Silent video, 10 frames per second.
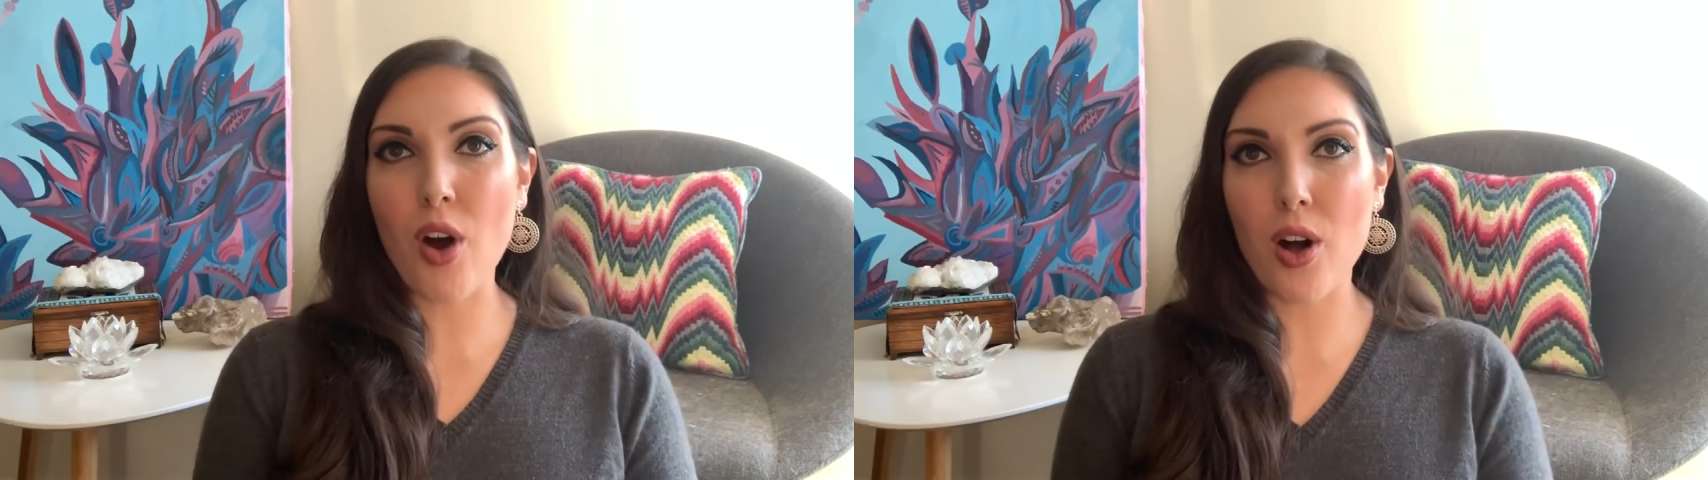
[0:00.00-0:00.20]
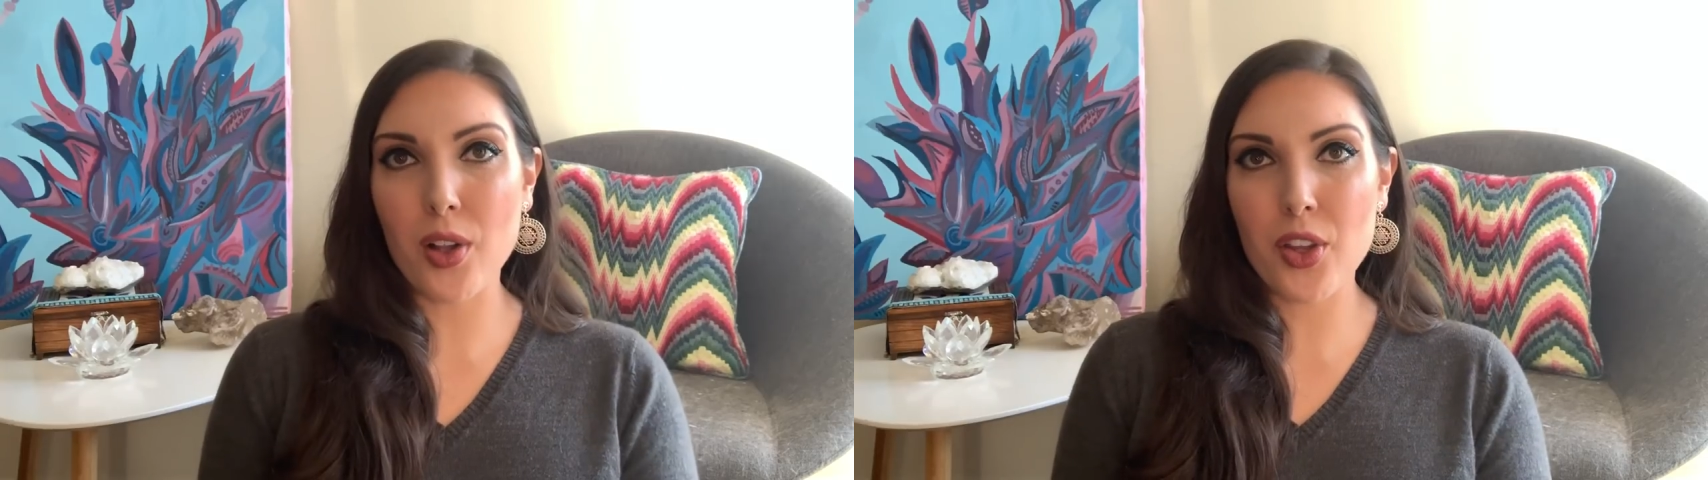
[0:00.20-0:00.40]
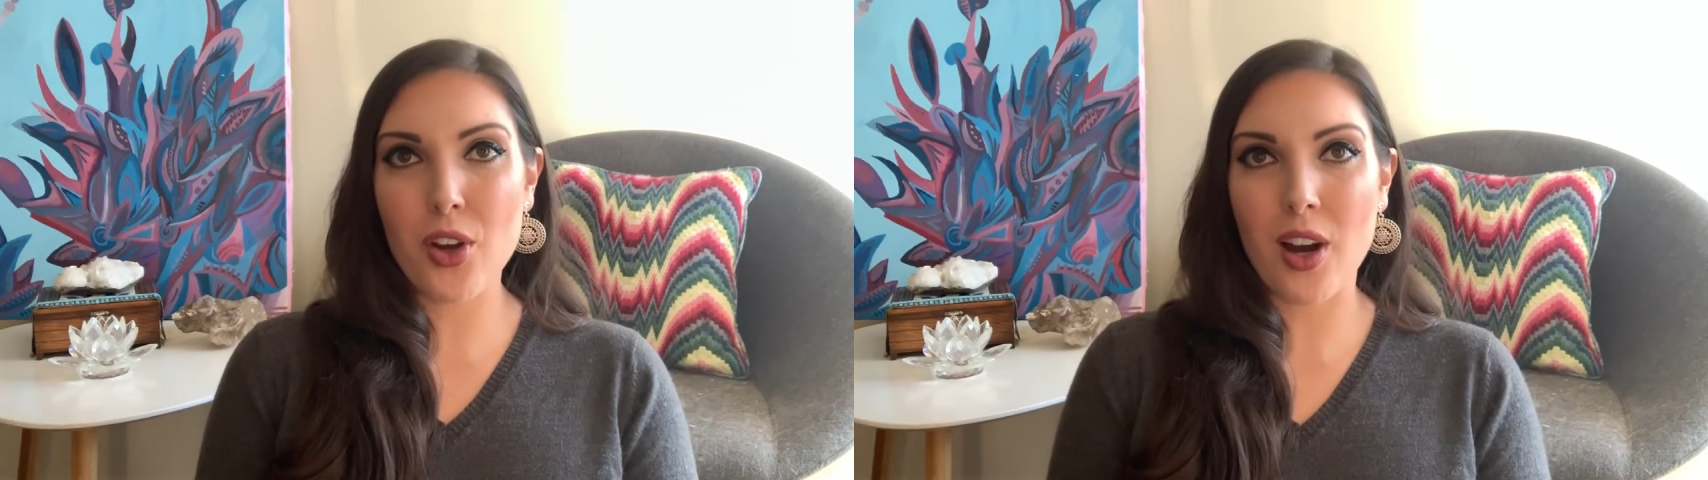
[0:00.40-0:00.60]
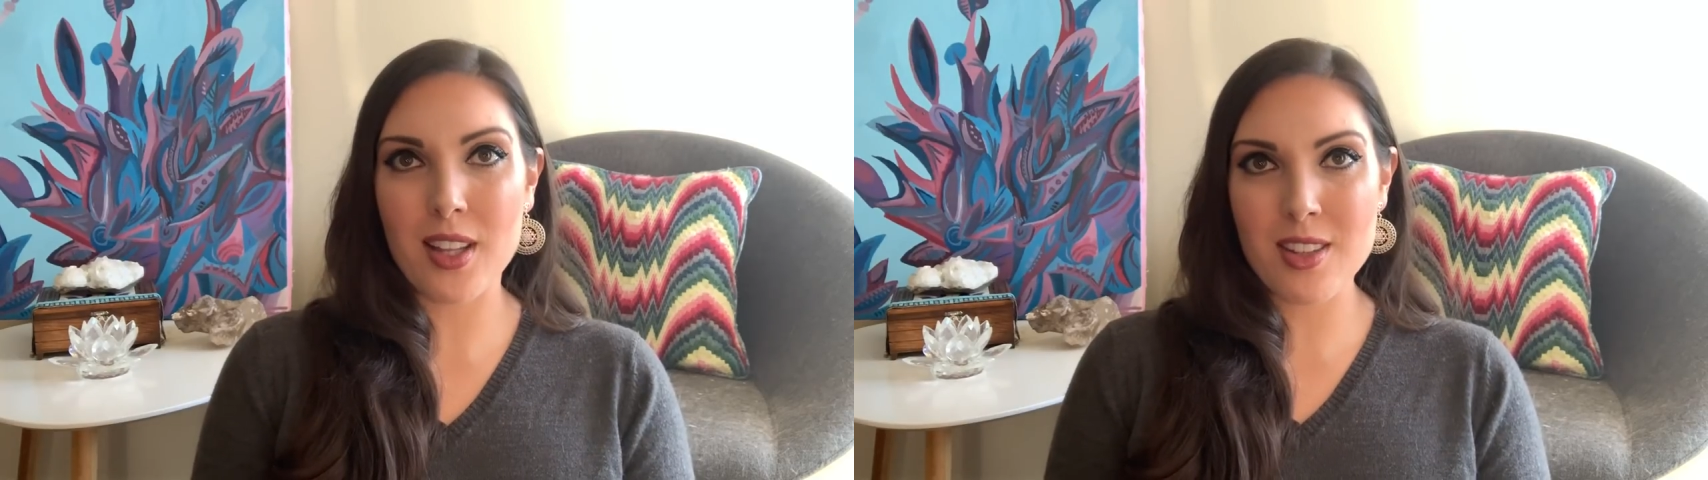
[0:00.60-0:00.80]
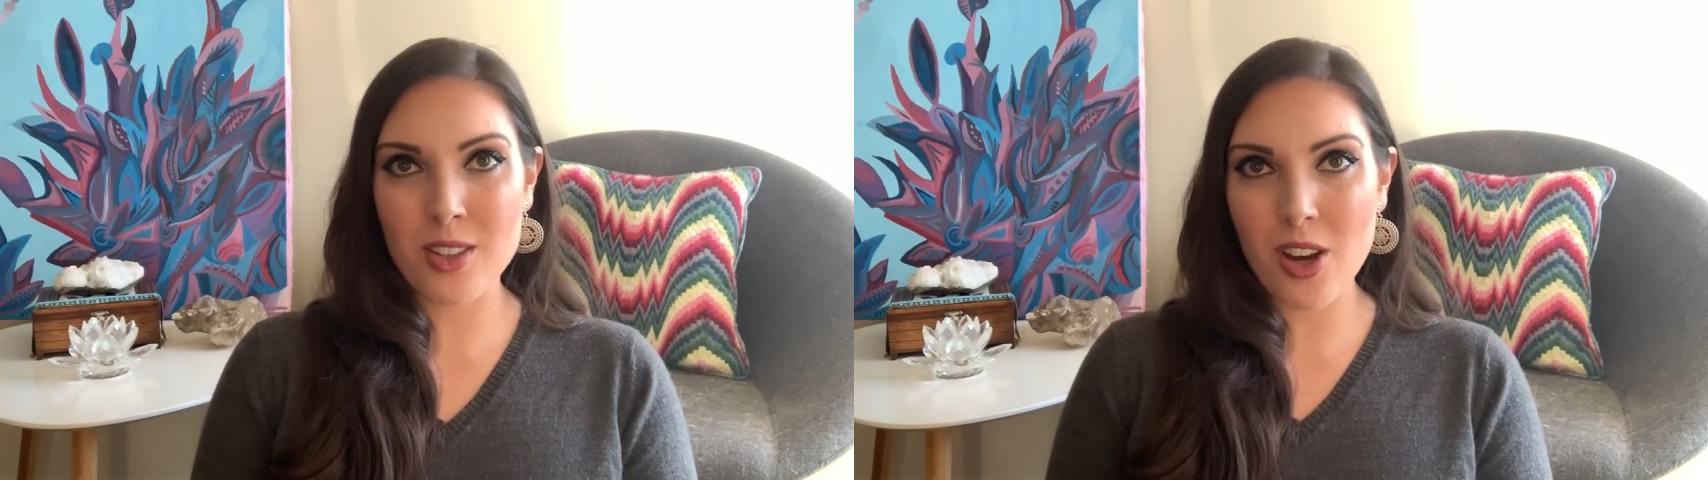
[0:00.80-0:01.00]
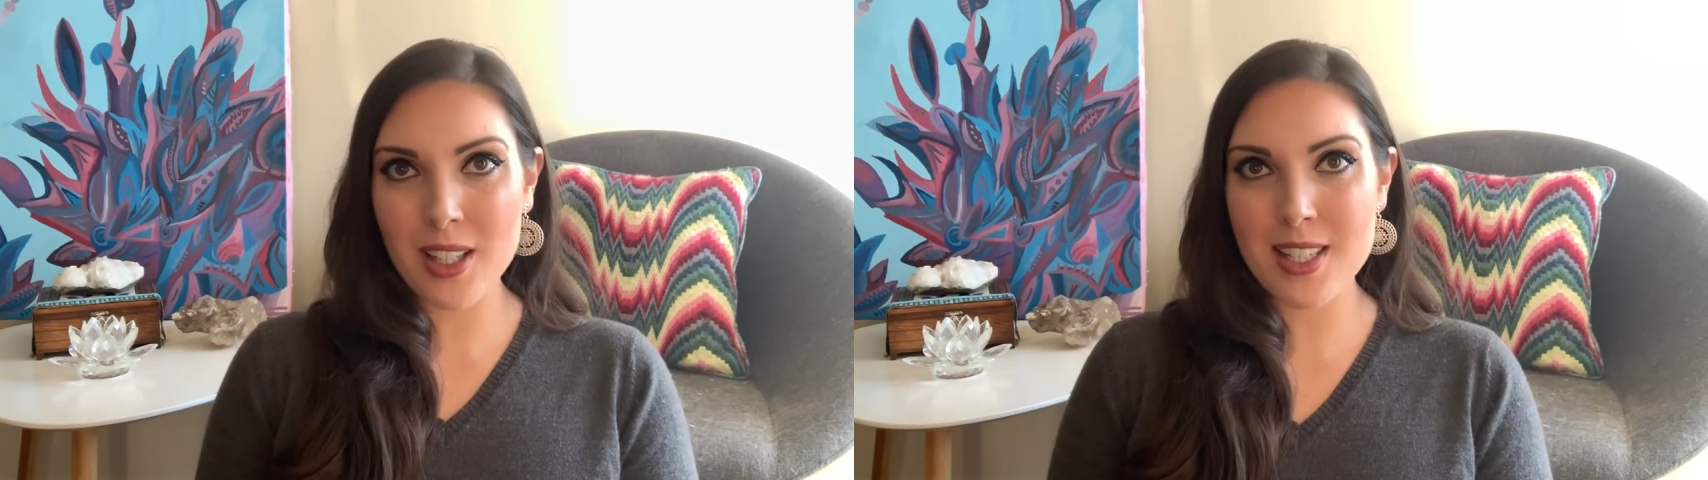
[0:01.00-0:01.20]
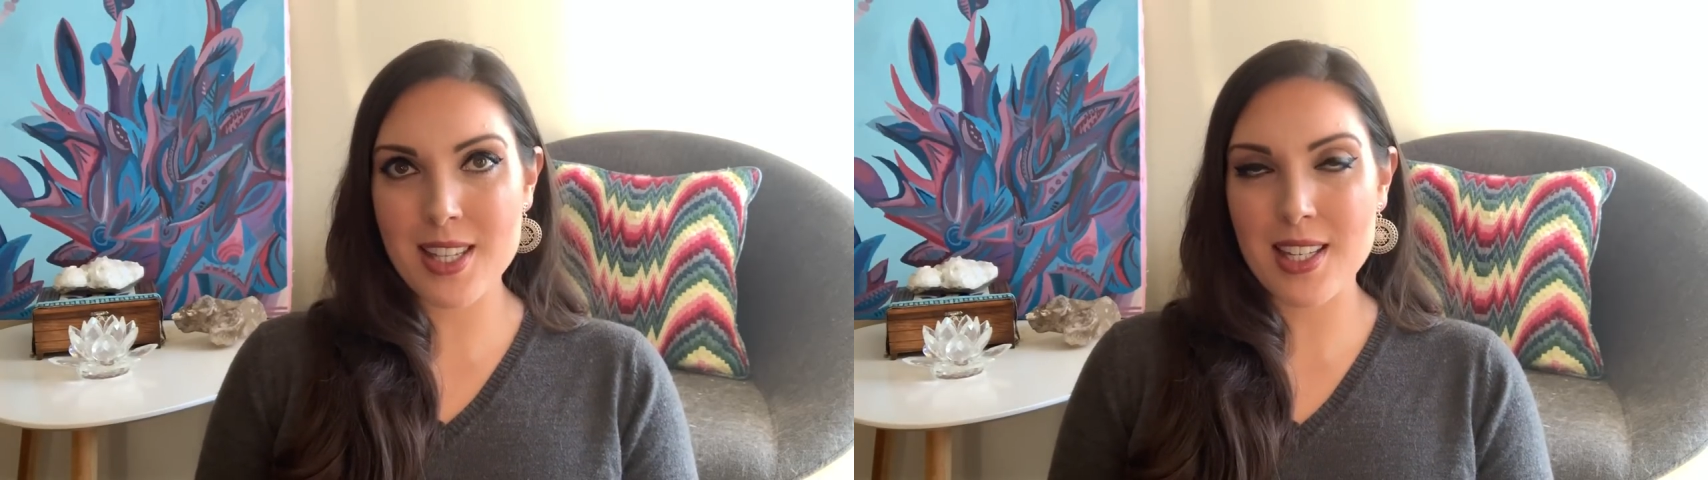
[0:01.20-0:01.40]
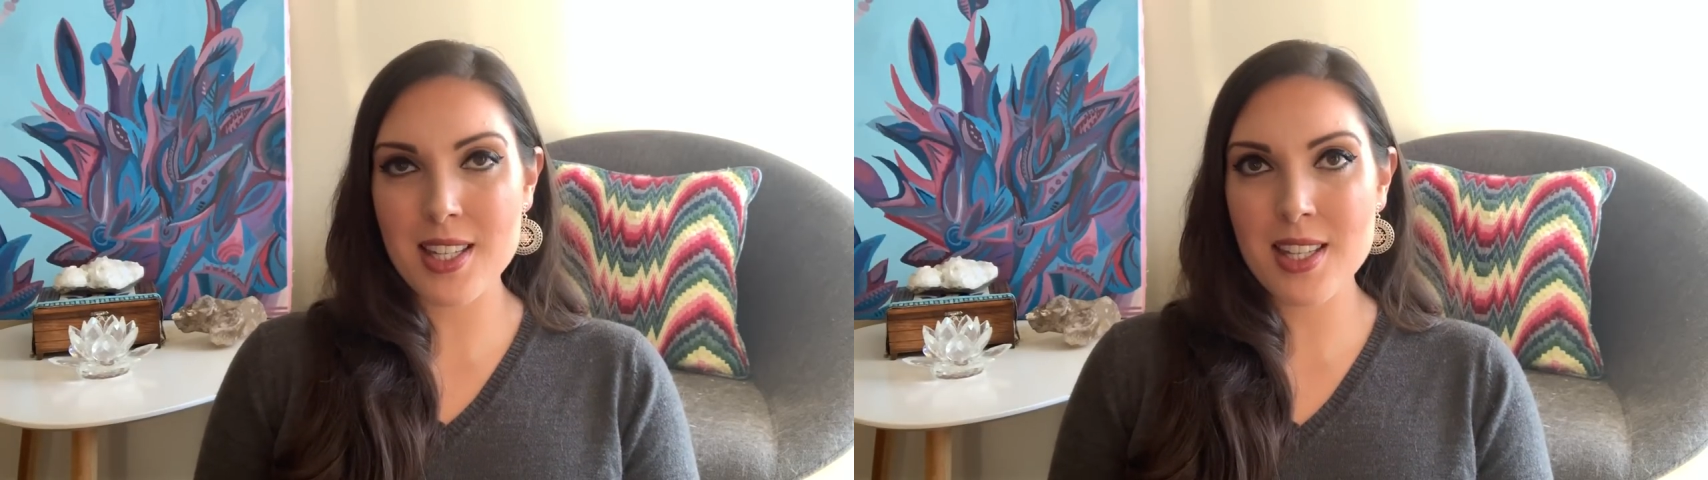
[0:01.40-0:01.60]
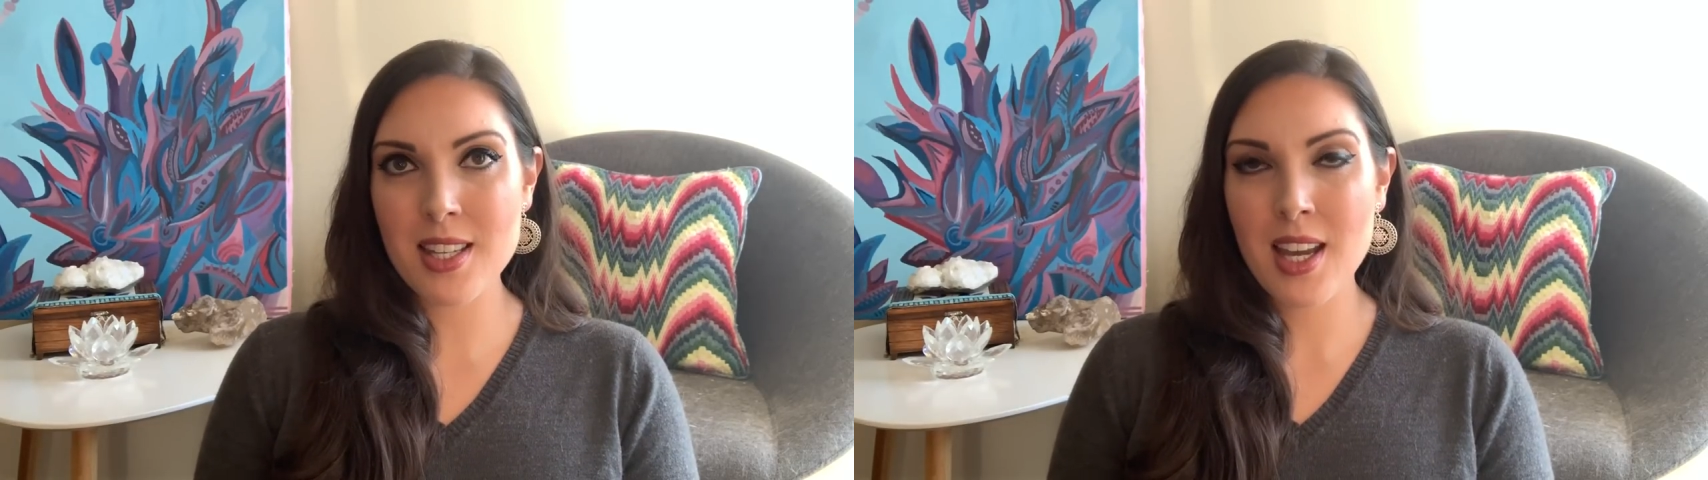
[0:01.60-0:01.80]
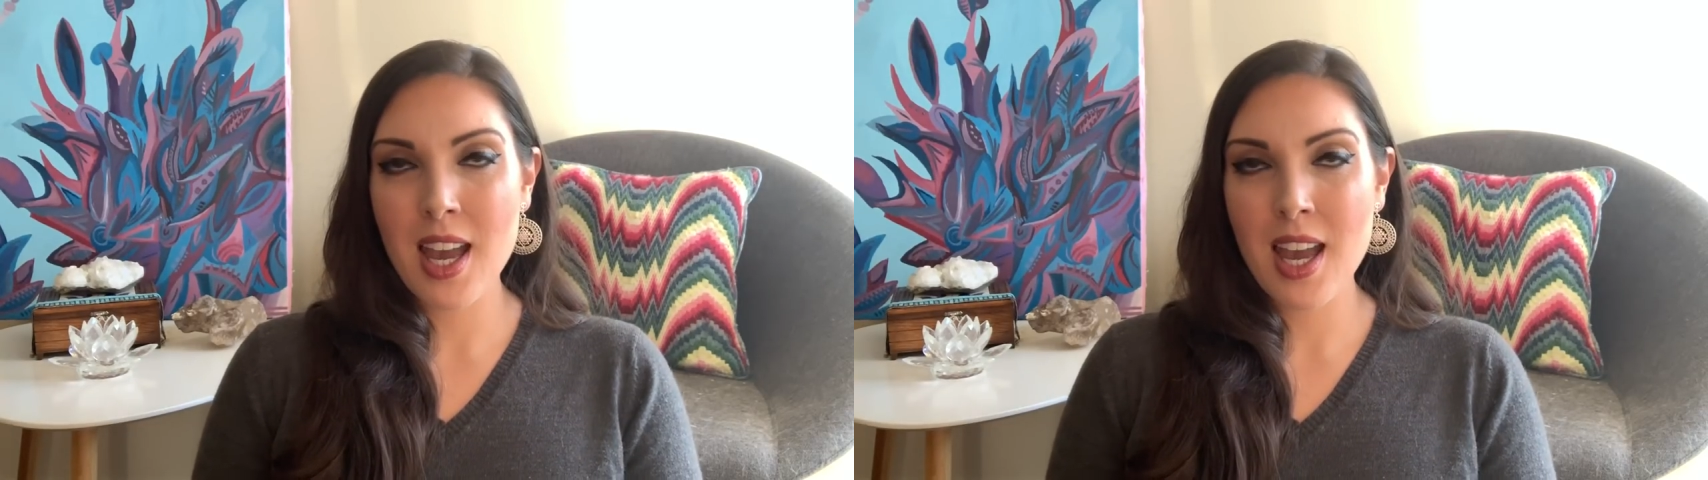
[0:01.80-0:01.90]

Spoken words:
all the gods and goddesses.